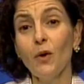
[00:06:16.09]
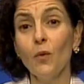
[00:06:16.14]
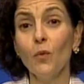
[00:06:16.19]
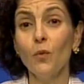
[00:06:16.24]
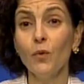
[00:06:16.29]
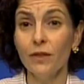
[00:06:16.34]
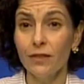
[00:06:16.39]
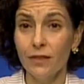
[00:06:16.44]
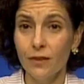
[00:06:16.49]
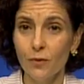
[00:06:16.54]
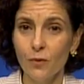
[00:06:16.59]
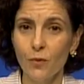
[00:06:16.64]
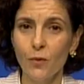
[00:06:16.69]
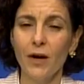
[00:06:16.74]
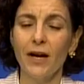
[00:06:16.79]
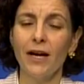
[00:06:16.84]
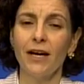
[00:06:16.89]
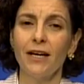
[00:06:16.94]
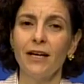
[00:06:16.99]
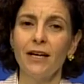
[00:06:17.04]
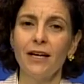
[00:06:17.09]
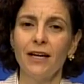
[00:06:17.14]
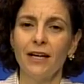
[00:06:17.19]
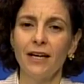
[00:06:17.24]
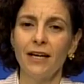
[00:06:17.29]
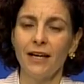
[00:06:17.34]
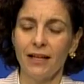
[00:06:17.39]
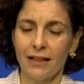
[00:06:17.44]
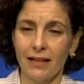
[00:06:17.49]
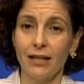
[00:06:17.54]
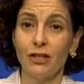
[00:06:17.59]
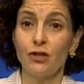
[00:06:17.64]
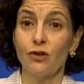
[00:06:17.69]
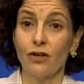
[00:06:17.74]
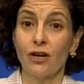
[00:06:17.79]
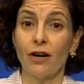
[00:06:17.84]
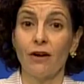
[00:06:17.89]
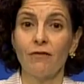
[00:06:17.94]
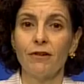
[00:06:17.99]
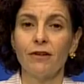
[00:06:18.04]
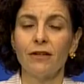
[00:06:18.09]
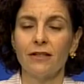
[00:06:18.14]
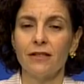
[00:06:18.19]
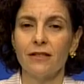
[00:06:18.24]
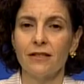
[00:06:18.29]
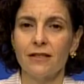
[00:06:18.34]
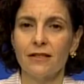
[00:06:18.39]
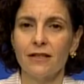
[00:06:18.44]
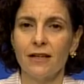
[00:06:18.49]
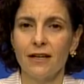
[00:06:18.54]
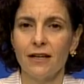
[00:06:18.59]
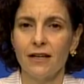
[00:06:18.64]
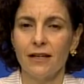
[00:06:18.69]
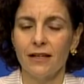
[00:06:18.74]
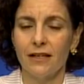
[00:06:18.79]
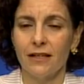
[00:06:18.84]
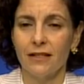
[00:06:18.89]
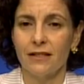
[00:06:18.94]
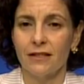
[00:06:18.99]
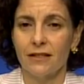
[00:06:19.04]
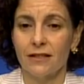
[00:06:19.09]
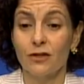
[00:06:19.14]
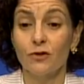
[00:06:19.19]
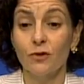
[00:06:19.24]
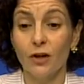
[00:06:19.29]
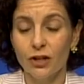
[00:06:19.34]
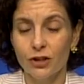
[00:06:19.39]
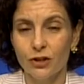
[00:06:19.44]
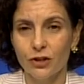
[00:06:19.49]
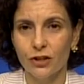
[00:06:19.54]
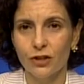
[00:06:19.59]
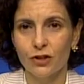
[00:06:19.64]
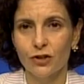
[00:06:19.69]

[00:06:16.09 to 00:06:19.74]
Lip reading: with the way that your governance is structured.